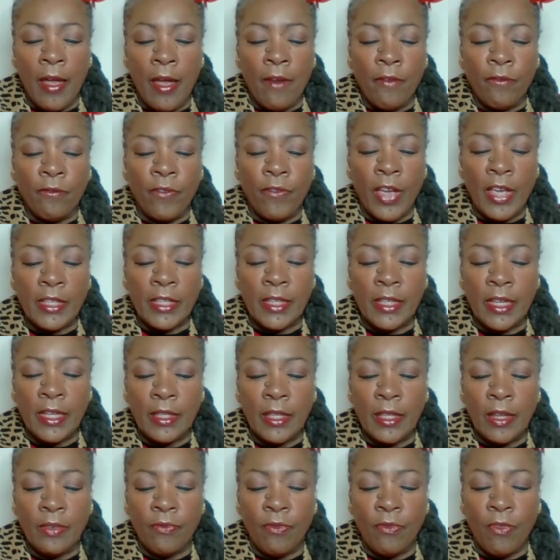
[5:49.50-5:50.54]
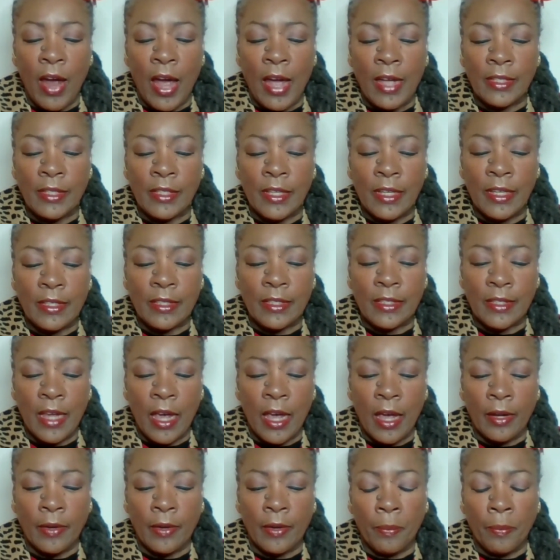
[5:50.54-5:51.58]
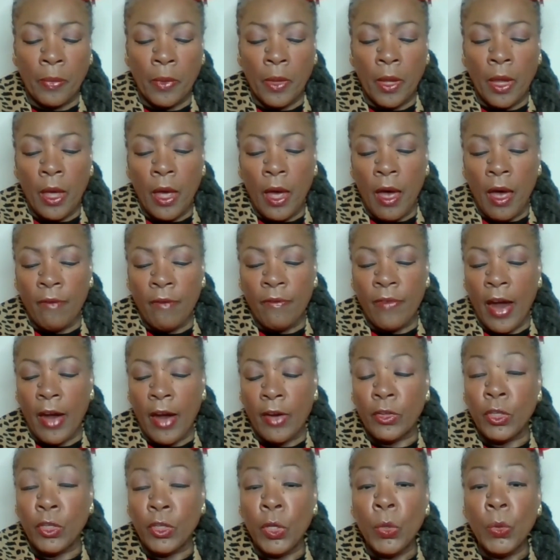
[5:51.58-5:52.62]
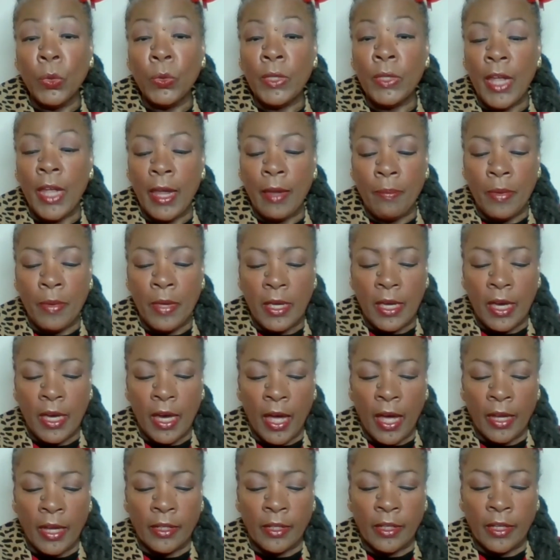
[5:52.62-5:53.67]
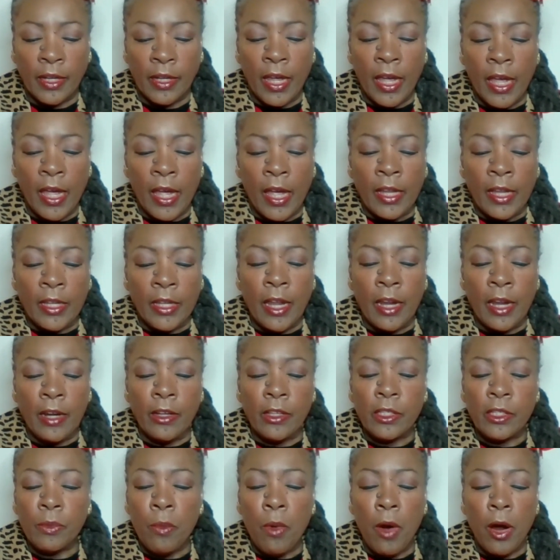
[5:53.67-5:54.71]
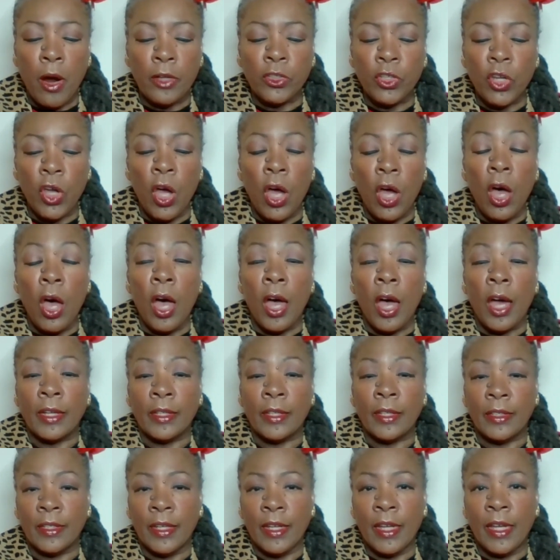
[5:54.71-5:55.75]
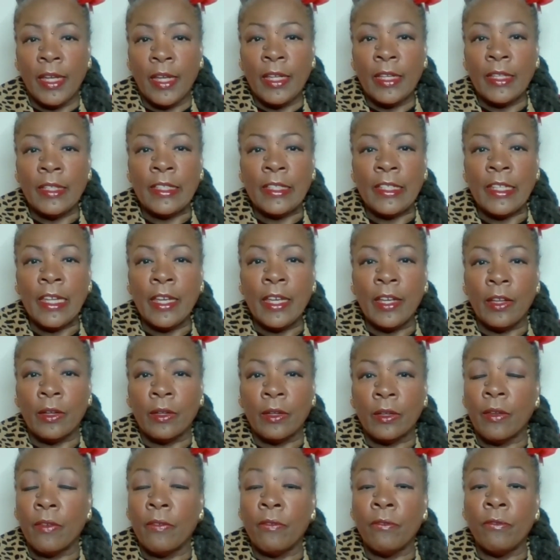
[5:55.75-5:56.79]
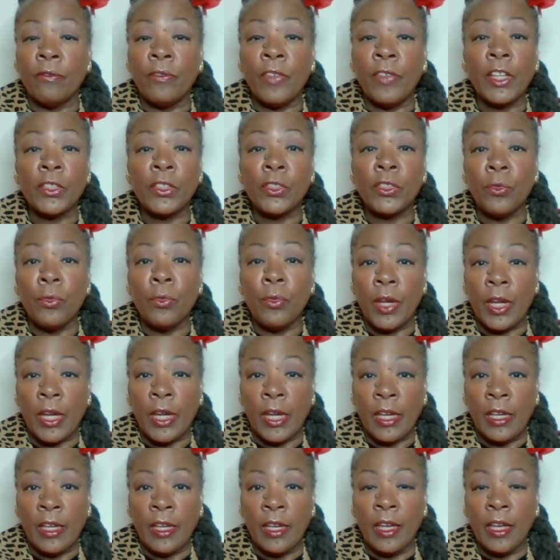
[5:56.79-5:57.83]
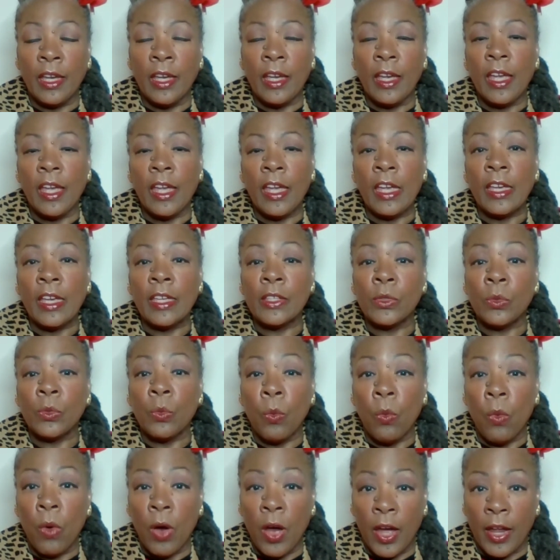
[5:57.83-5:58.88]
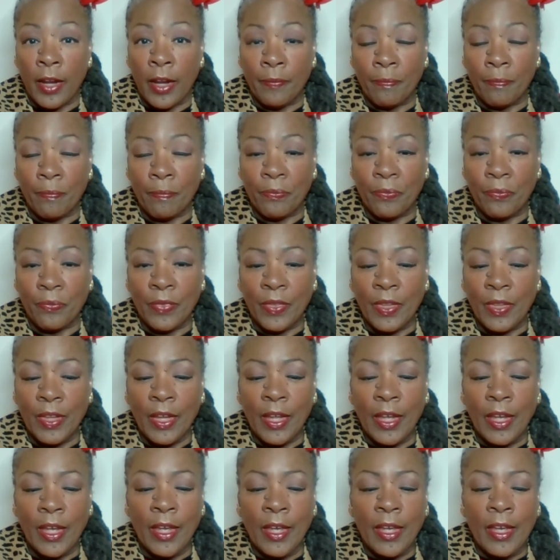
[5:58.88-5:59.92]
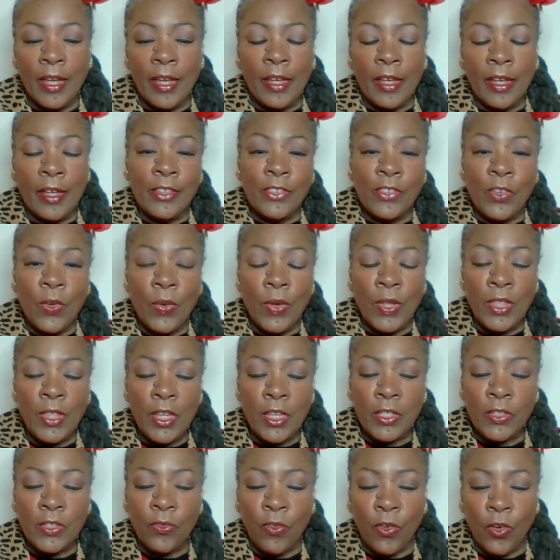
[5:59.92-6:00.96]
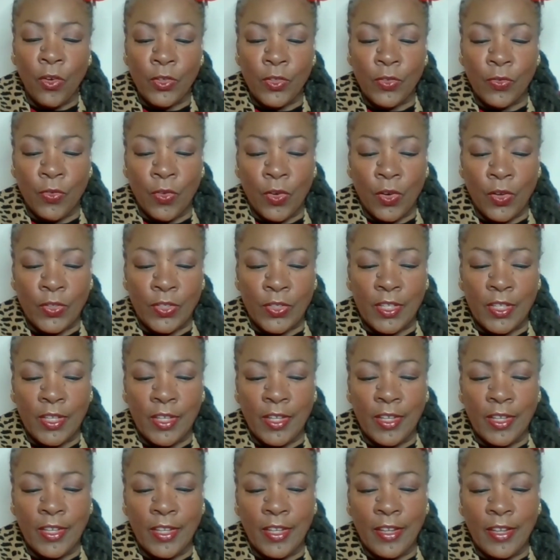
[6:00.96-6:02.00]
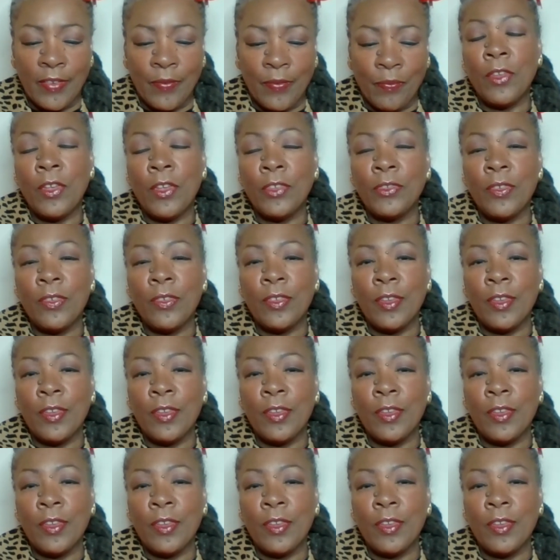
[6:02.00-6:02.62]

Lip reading: Facing the rising sun of our new day begun, let us march on till victory is won." So in this first verse, just